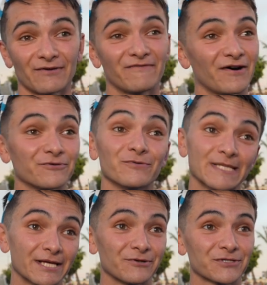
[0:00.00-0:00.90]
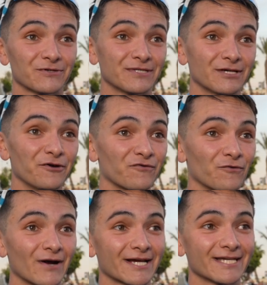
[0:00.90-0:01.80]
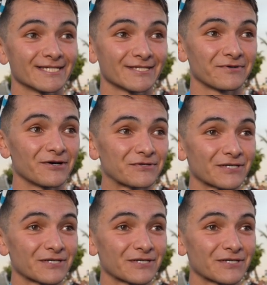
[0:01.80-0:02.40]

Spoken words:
final, but then also in the overall rankings as well.